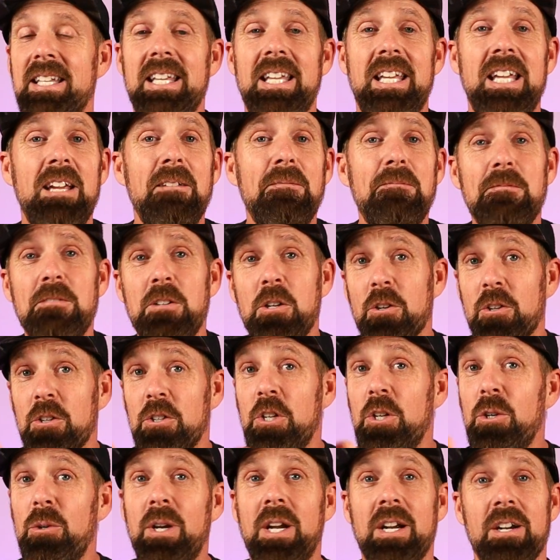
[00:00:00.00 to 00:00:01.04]
If you're
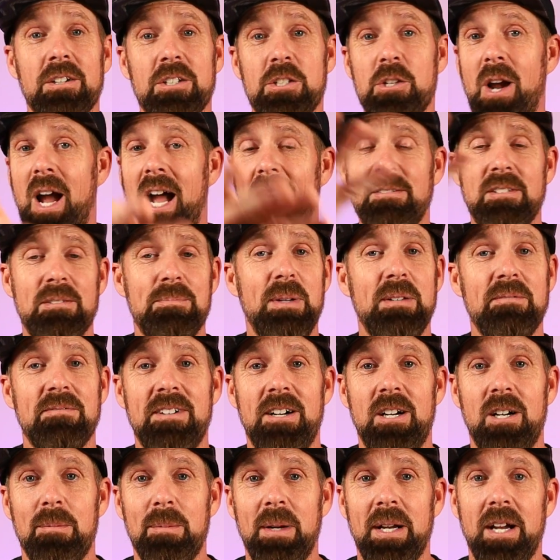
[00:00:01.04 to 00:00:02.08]
new here and you haven't been
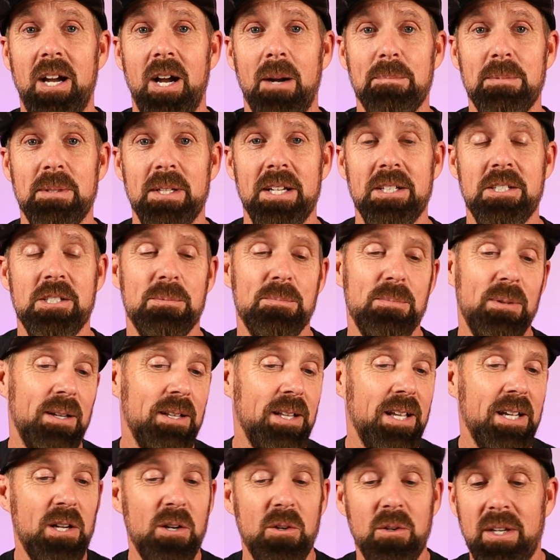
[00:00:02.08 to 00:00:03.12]
following my updates, you're
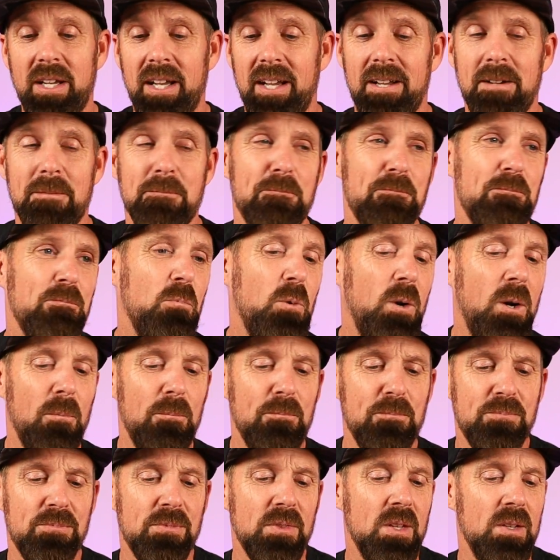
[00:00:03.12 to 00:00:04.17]
probably like, okay,
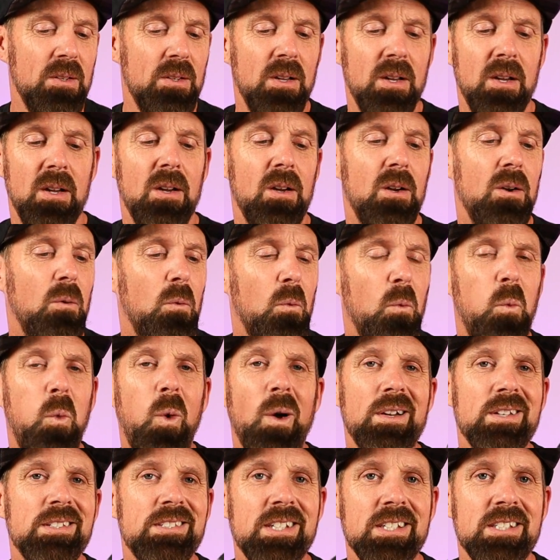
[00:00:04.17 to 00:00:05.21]
well,
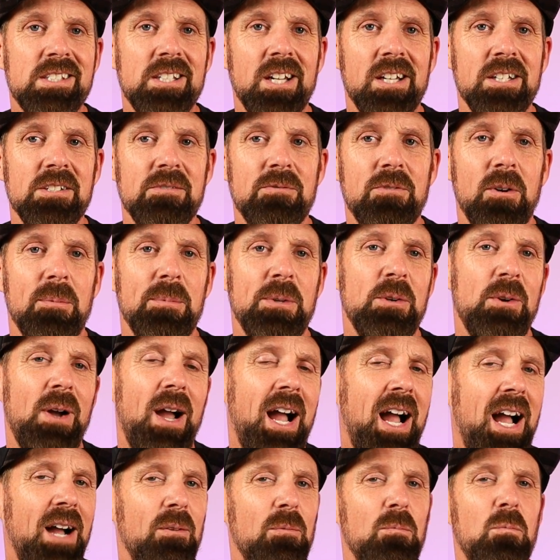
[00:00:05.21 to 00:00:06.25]
what has this done from you?
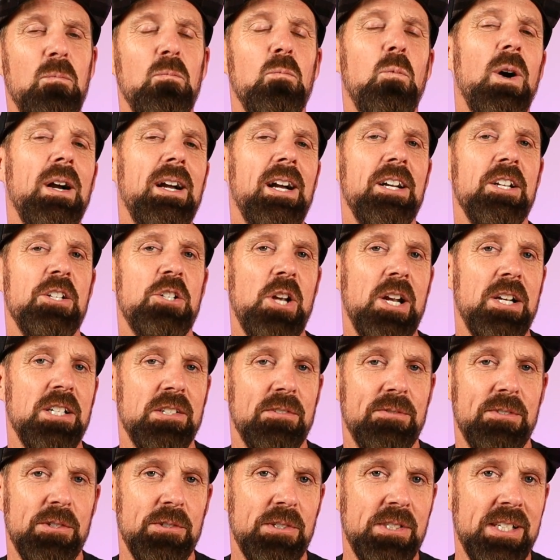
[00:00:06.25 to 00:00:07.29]
What kind of change
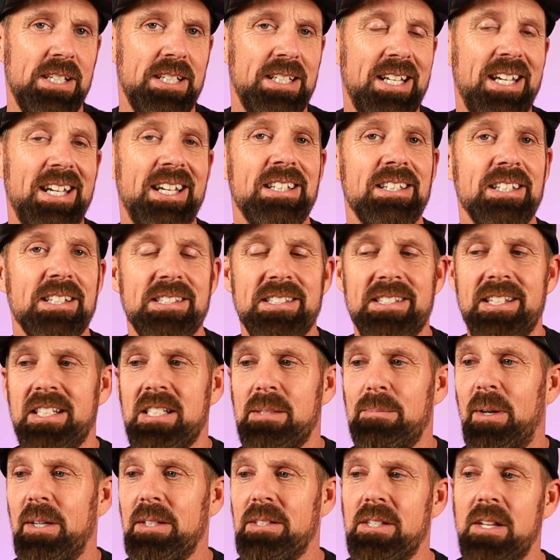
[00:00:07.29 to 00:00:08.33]
have you seen in the
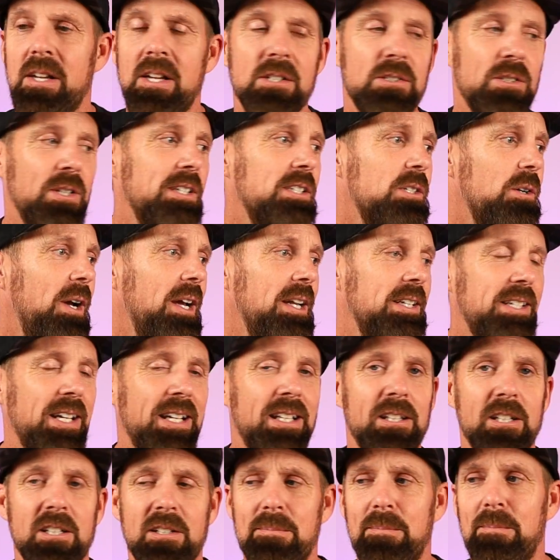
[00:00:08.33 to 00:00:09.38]
6 months? So let's go ahead and take
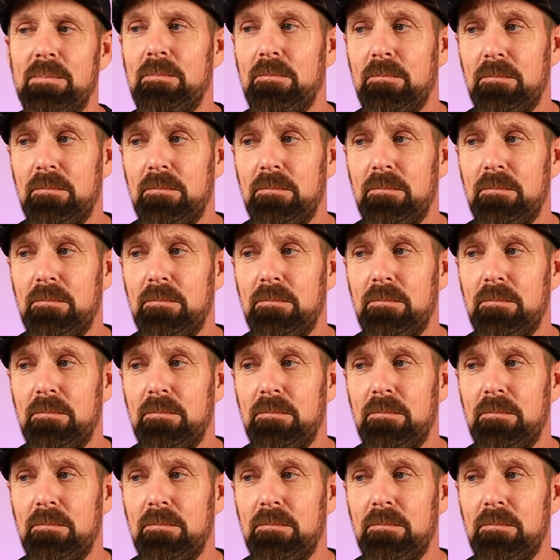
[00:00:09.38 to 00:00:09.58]
a look at